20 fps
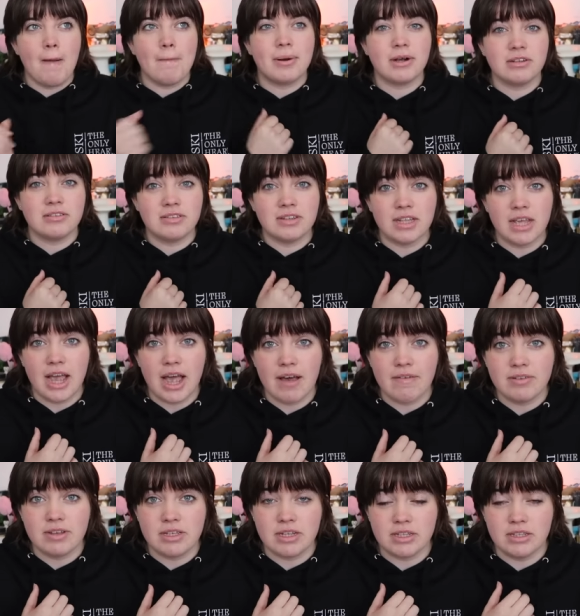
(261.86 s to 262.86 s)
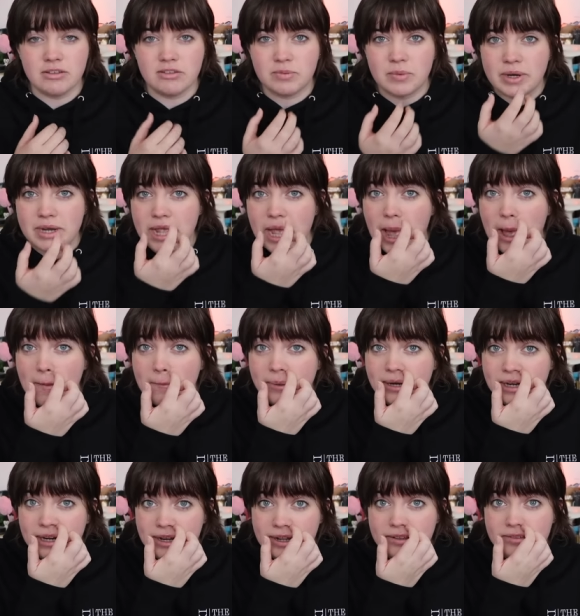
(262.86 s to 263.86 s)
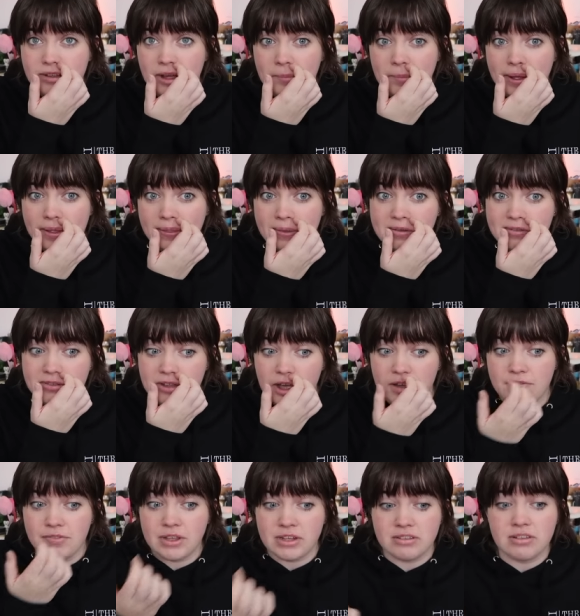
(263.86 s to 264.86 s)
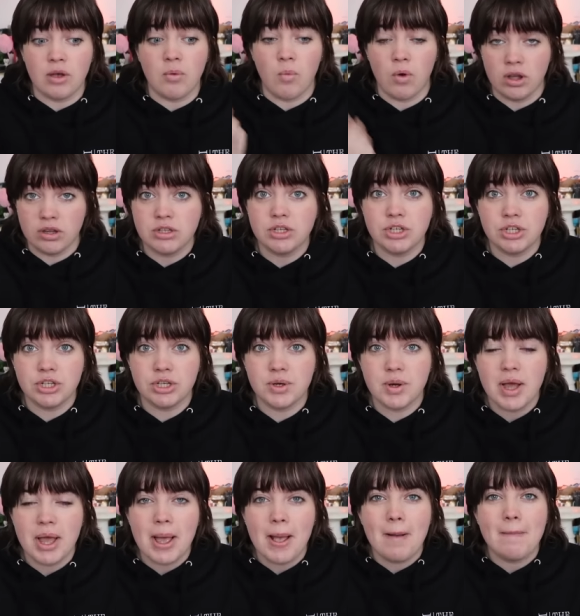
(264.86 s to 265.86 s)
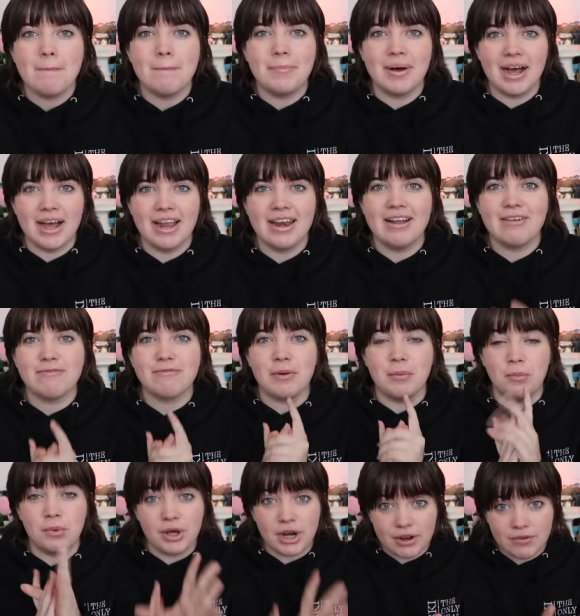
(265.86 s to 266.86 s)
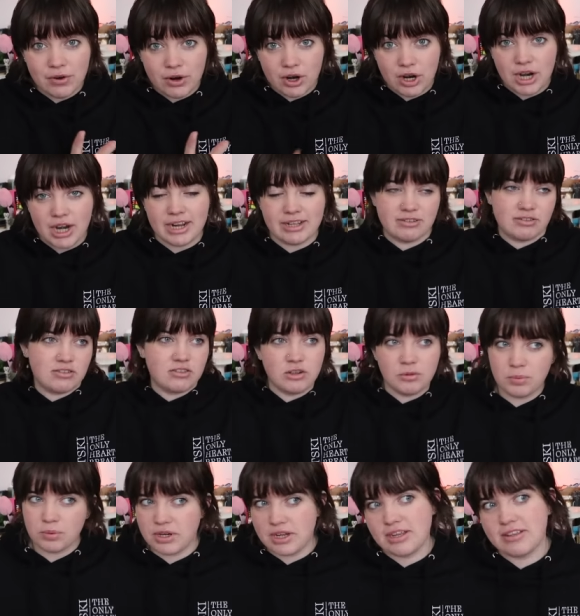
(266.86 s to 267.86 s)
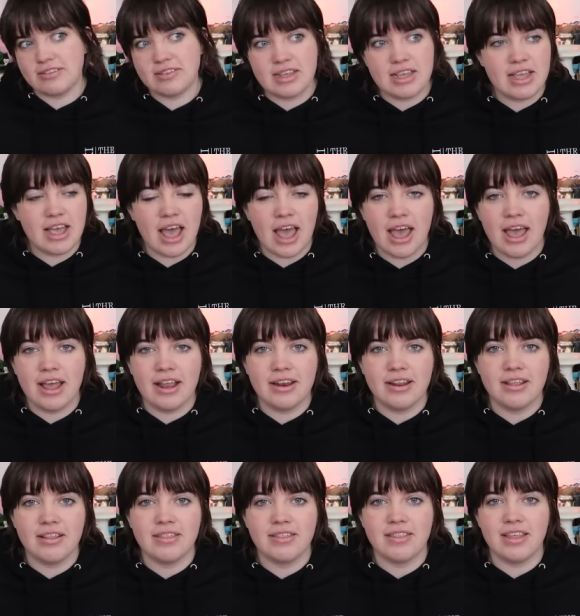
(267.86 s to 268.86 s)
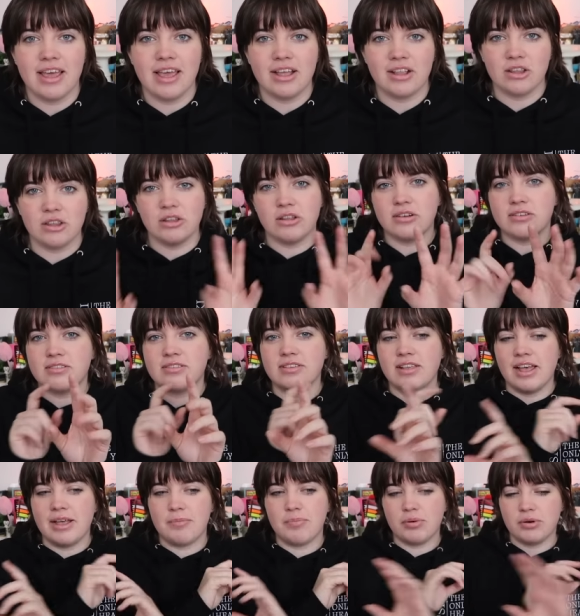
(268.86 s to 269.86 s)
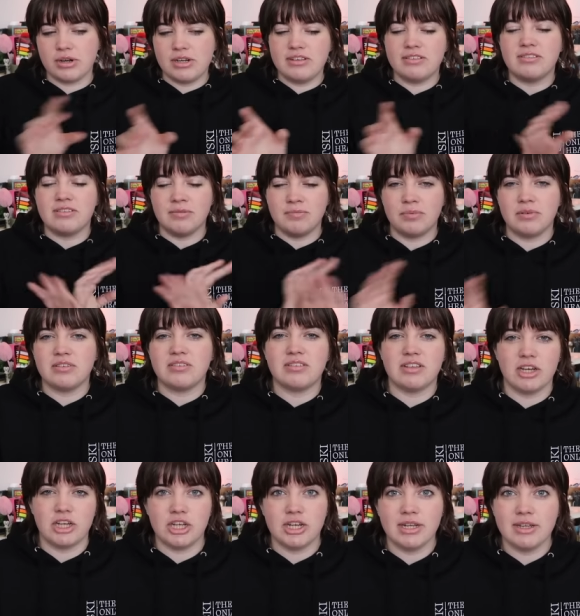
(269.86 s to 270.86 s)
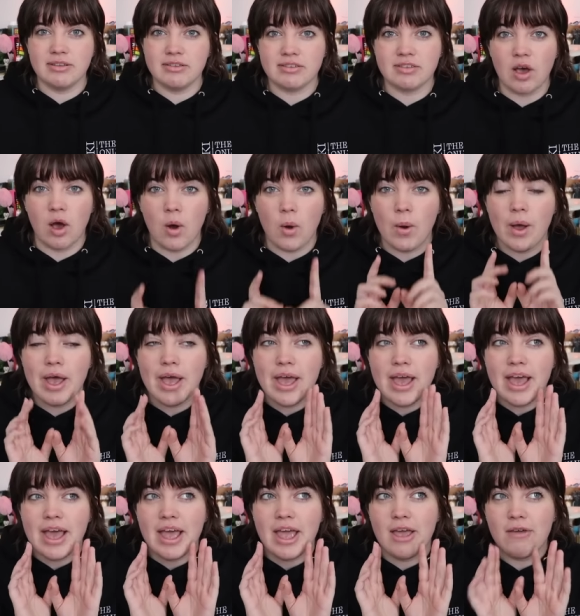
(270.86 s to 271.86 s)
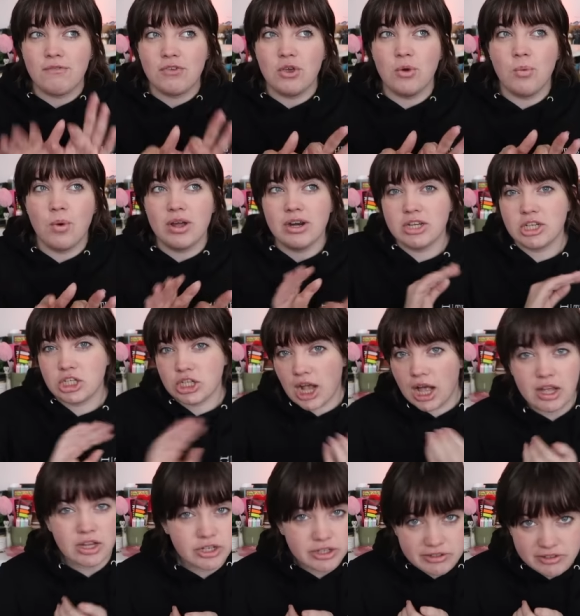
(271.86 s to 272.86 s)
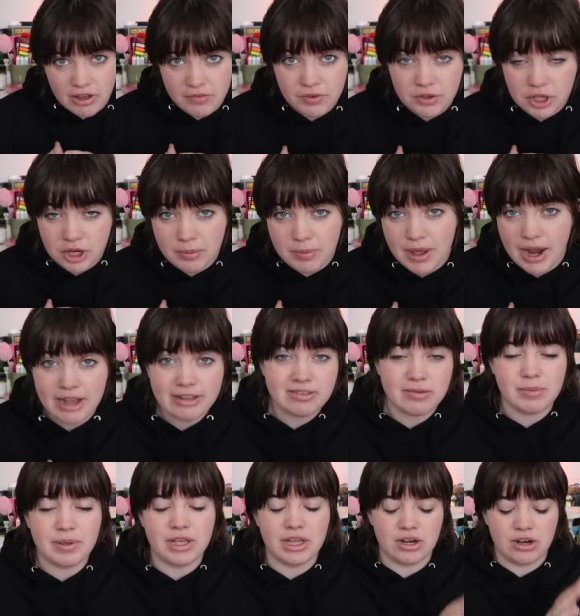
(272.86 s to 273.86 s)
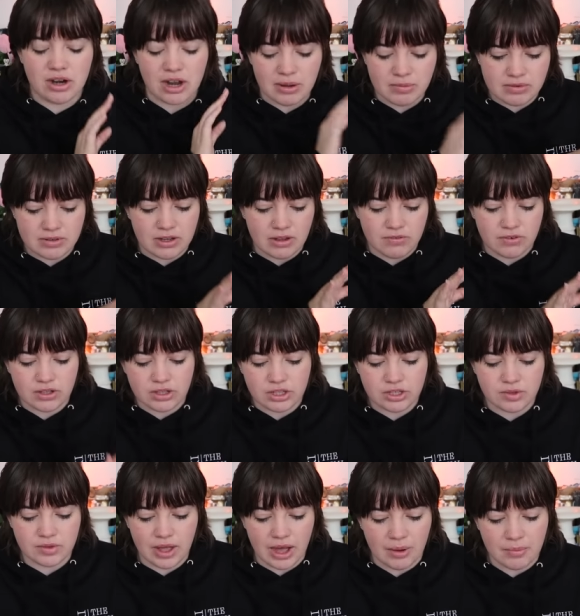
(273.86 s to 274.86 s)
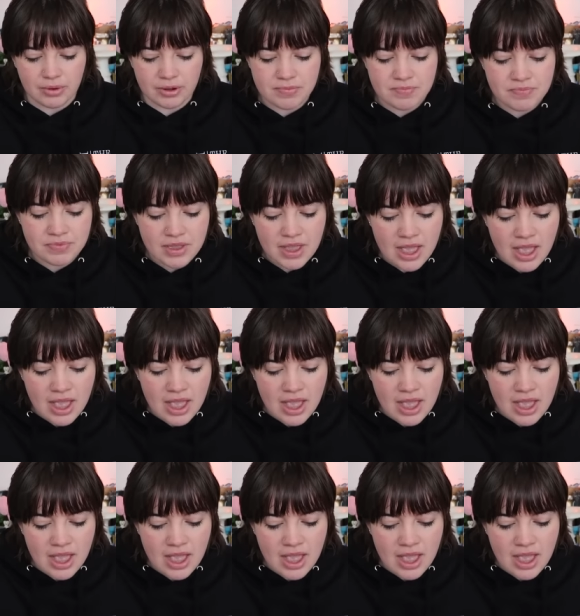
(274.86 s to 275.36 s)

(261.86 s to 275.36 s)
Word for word: Personally, I haven't done this one yet, but it is on my list of things I want to do. But from what I've heard, it's super easy and it looks like pretty simple stitching. So if you want to challenge yourself a little bit as a beginner, I would definitely do that one.